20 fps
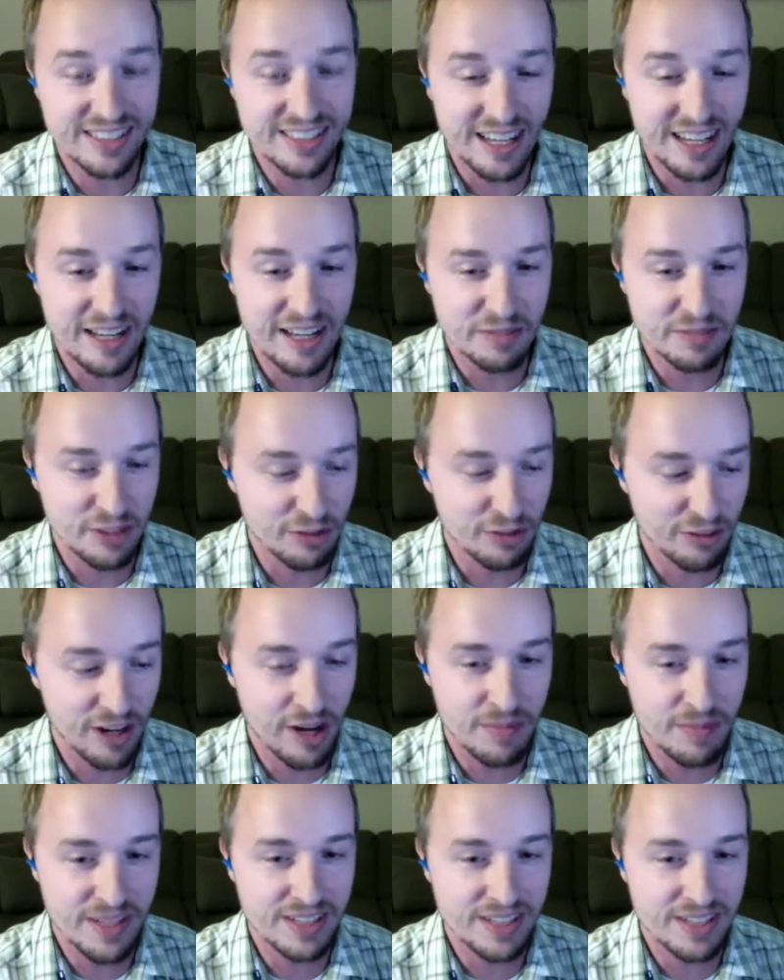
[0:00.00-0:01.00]
so far I'm
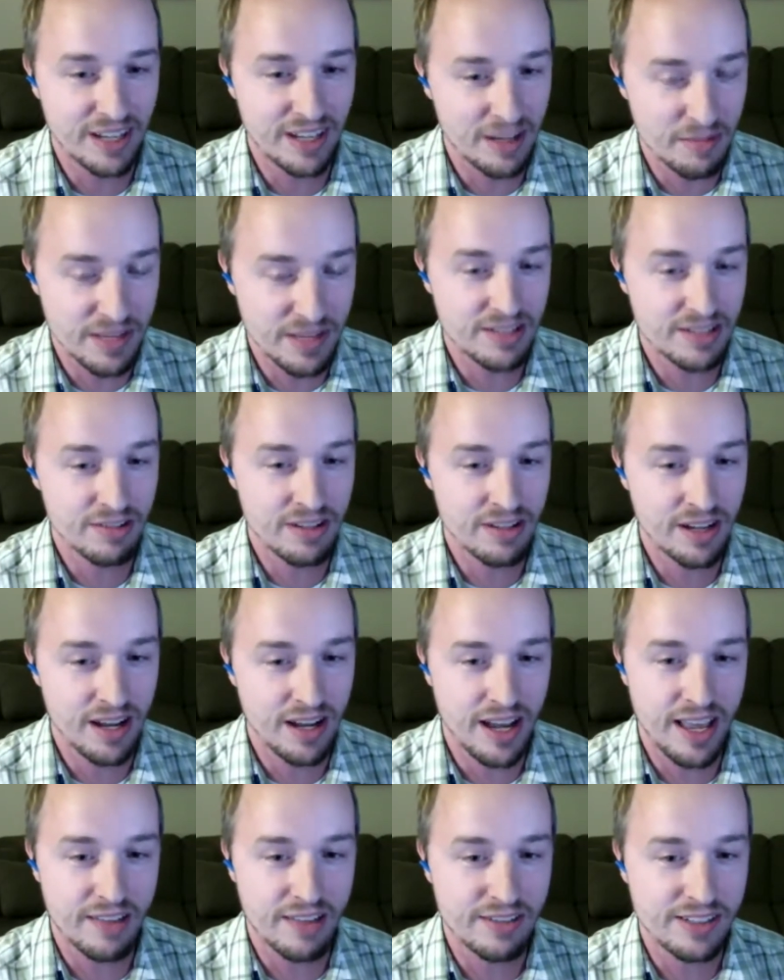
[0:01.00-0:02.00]
into it. I
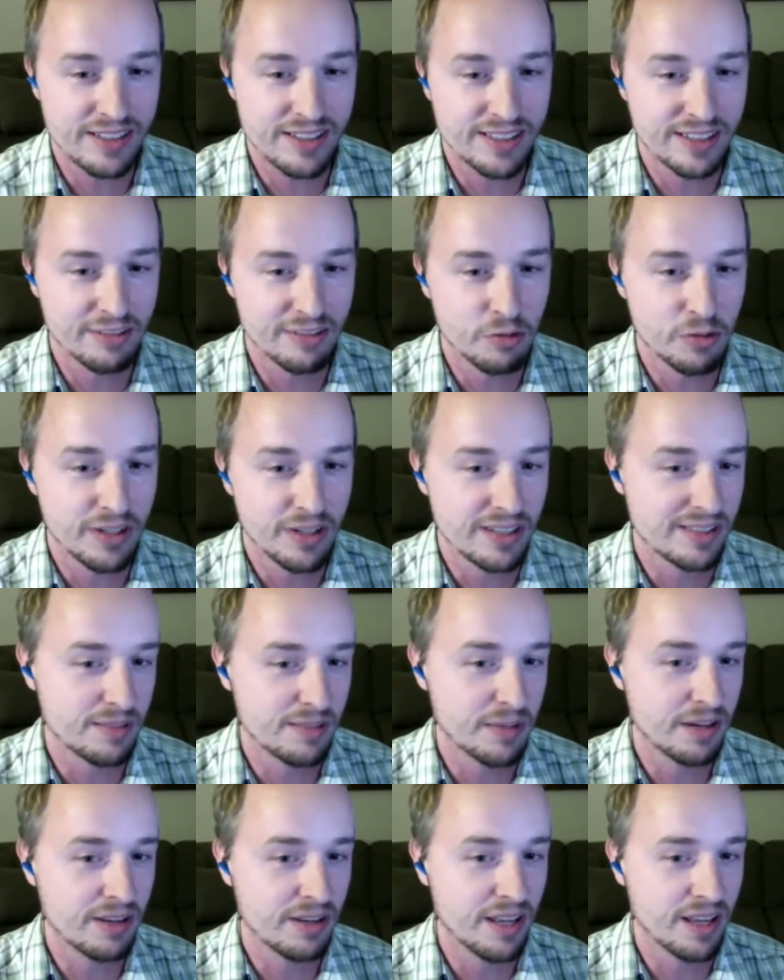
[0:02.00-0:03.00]
haven't discovered what it's
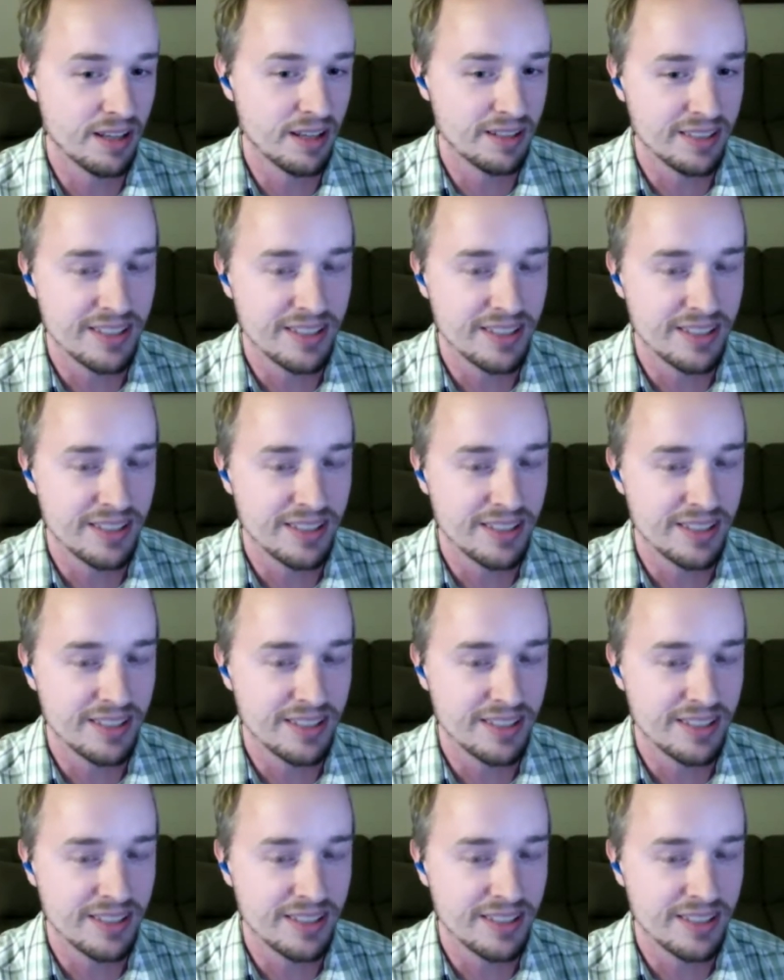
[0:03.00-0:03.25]
about yet.